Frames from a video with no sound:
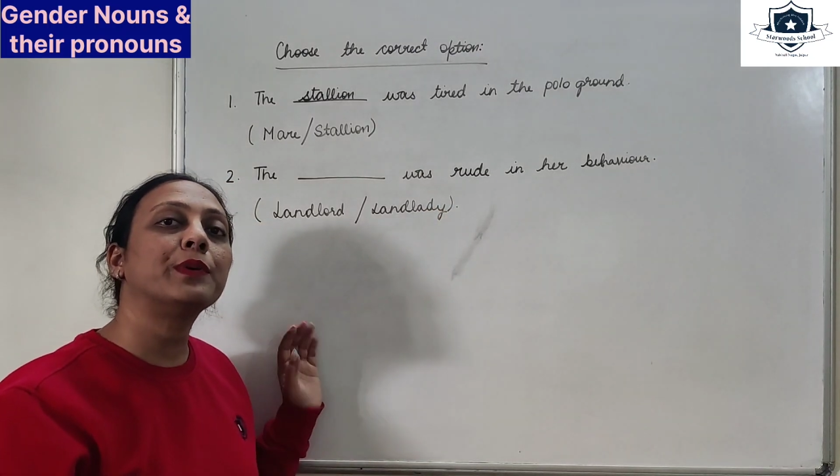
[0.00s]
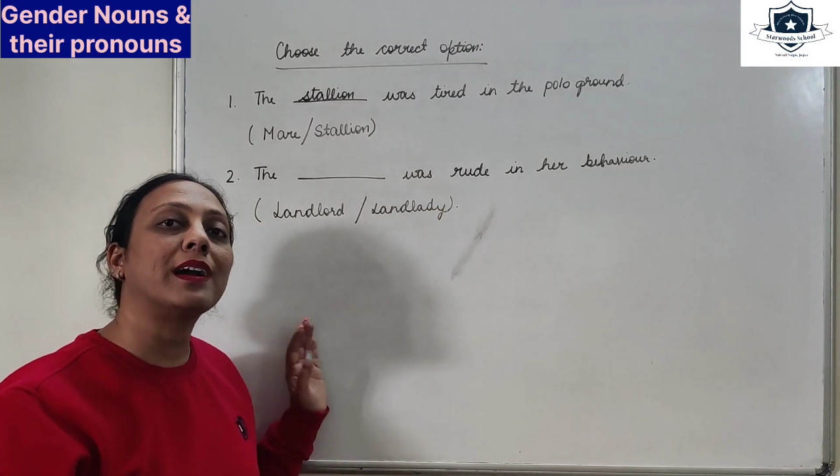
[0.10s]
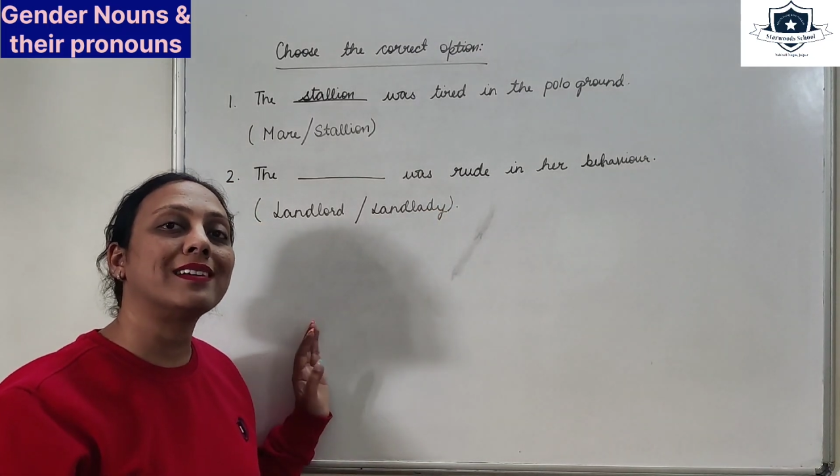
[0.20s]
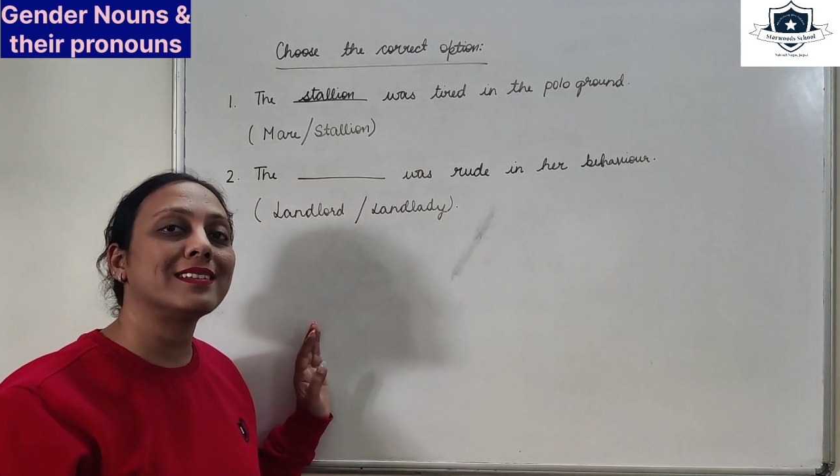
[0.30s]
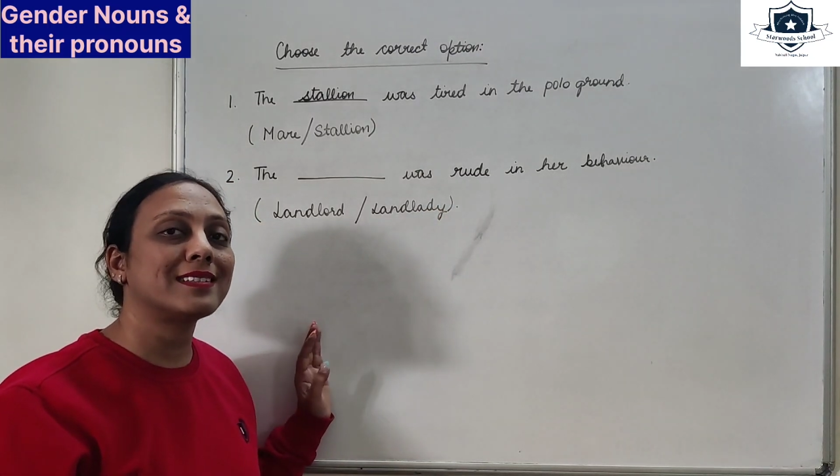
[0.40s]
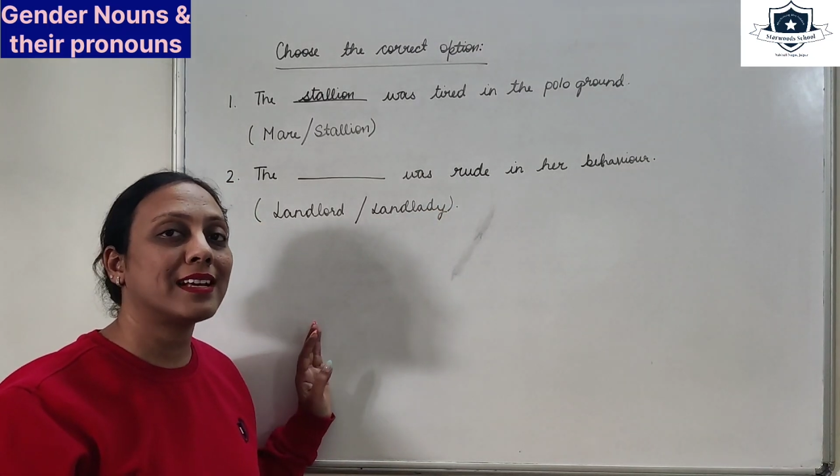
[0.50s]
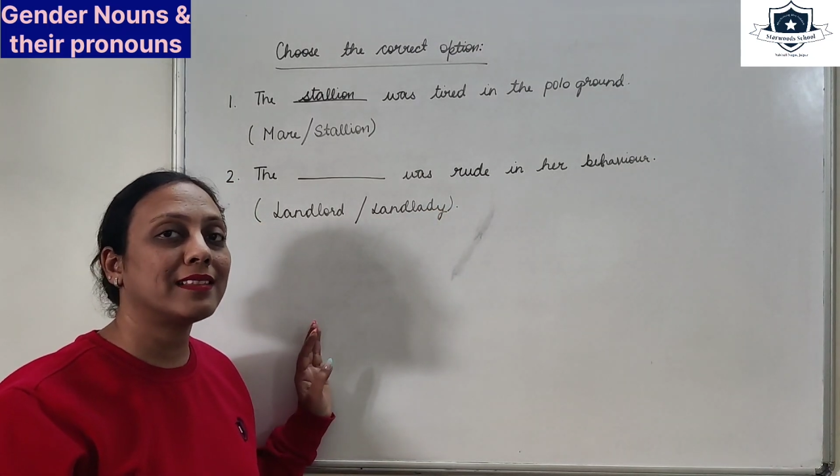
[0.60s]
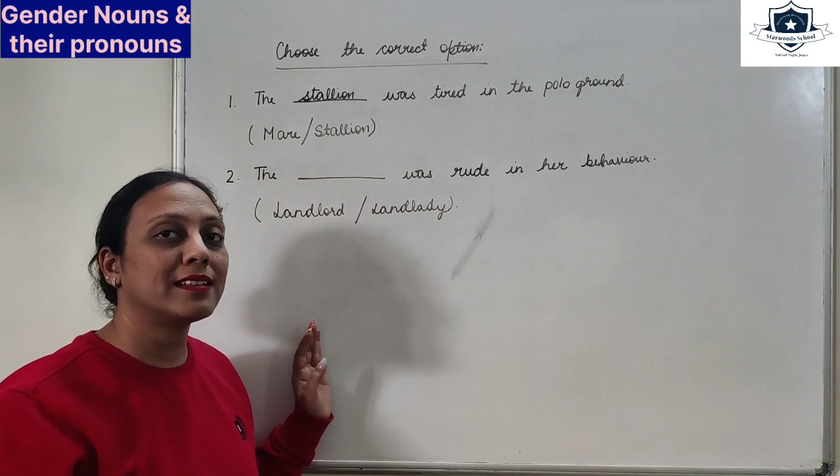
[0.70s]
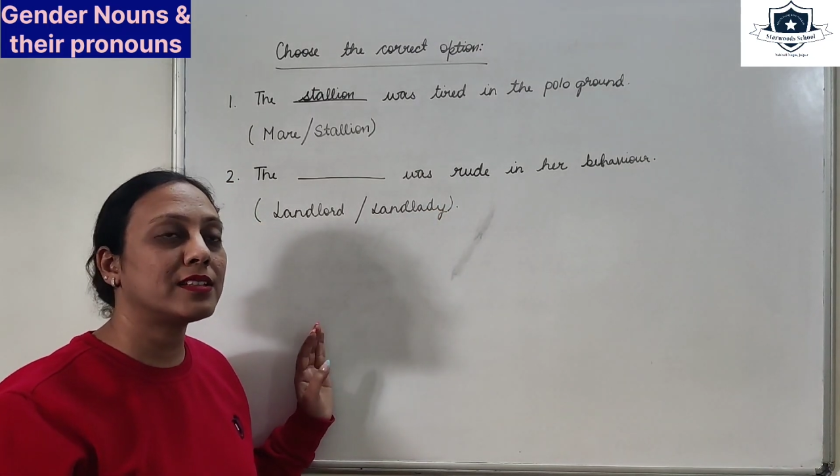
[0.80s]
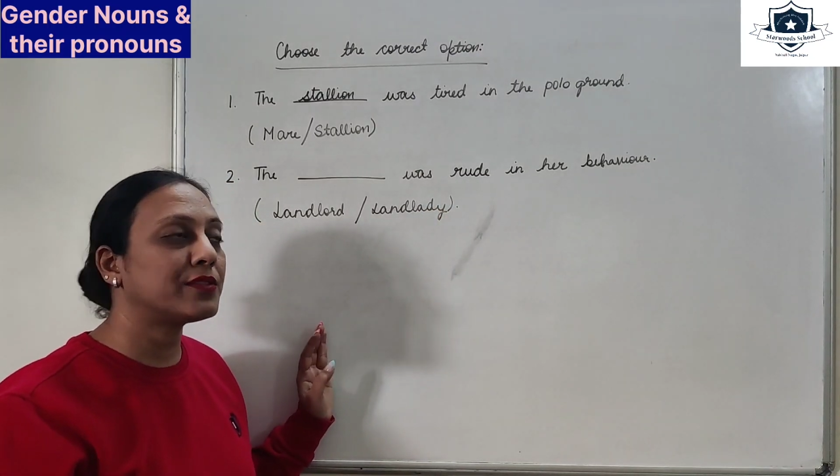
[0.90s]

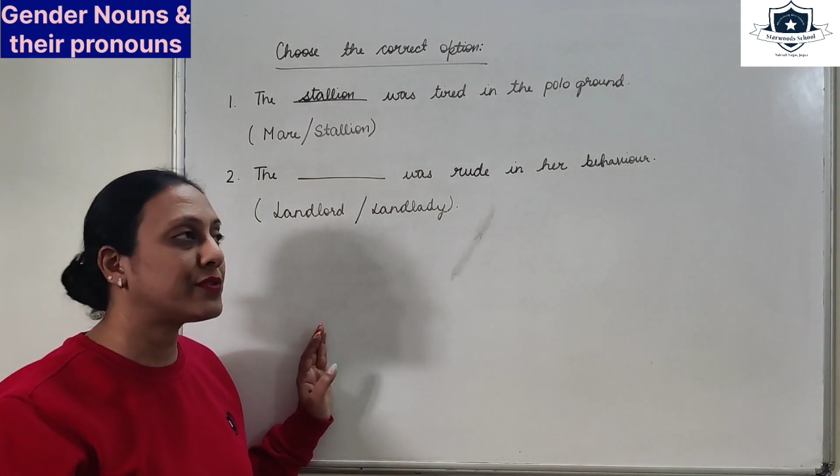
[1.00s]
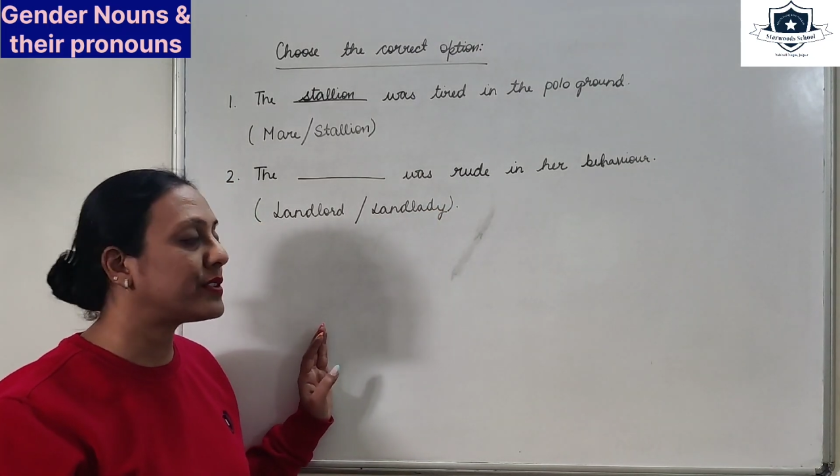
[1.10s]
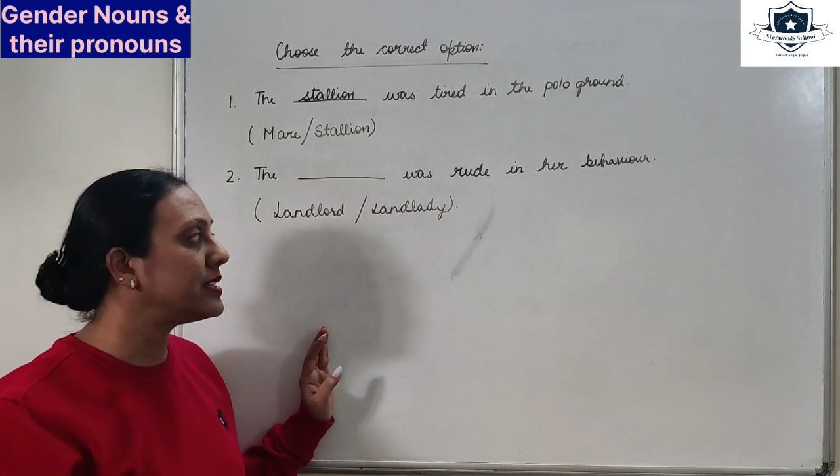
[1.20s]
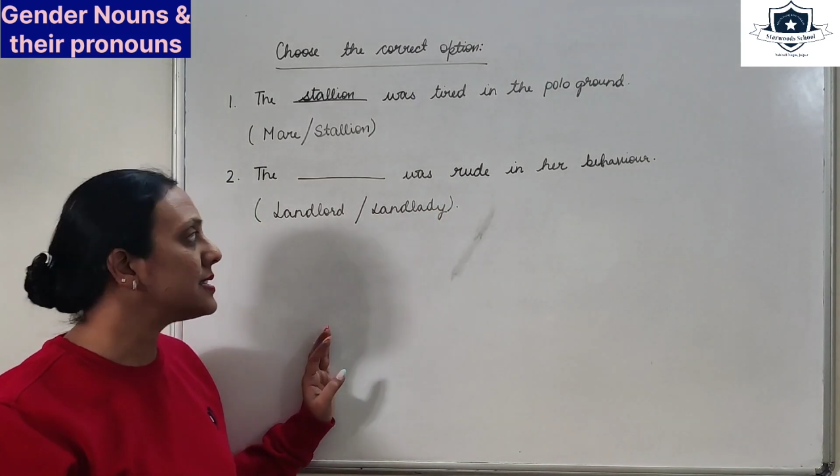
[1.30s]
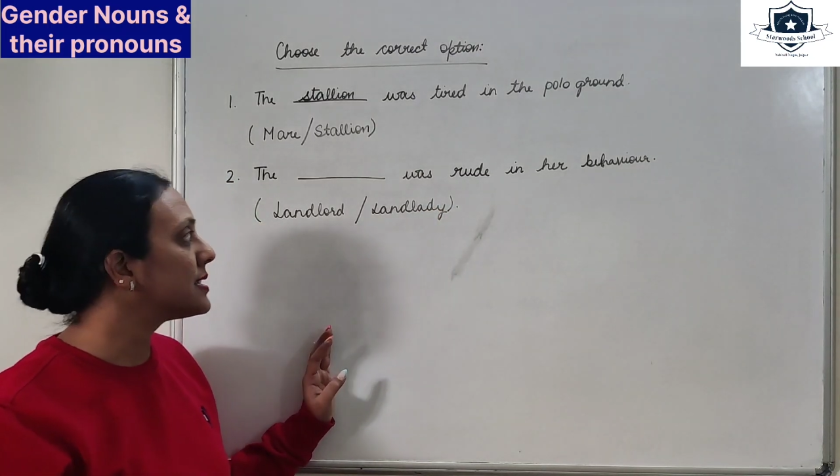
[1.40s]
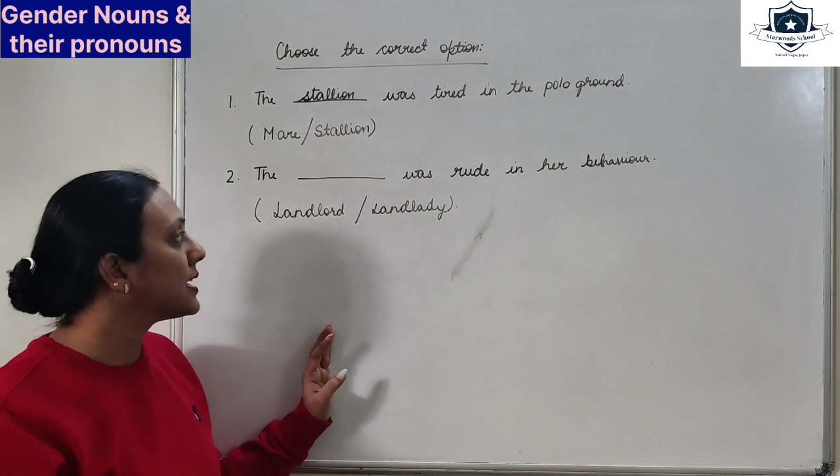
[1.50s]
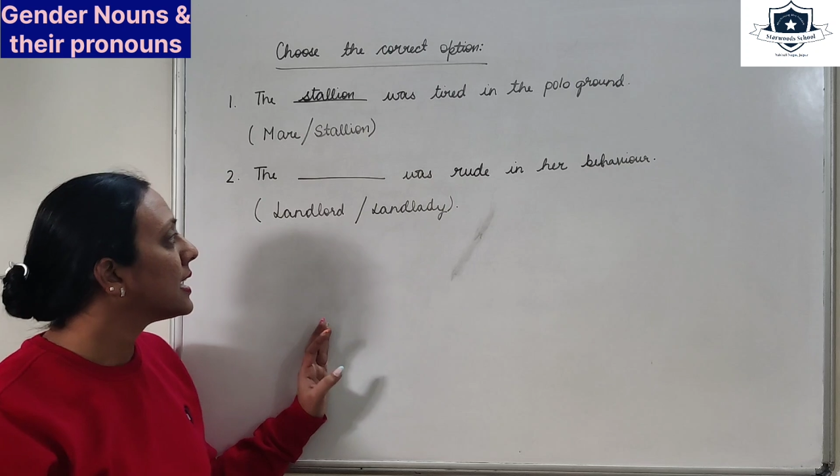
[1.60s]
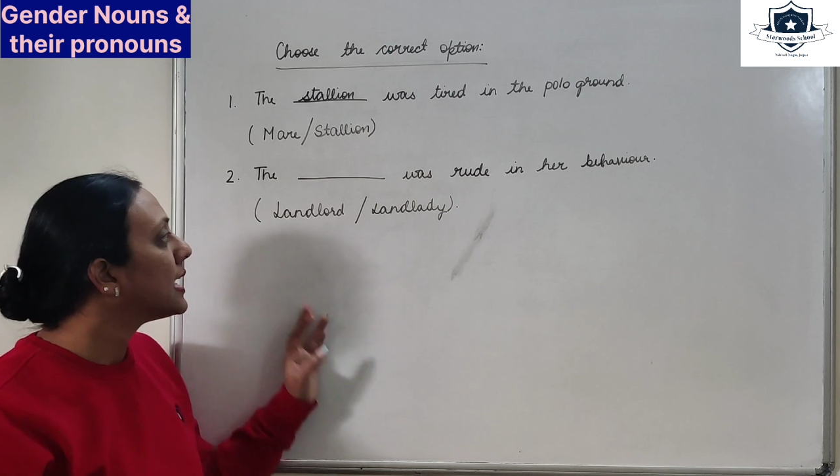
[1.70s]
understand the difference.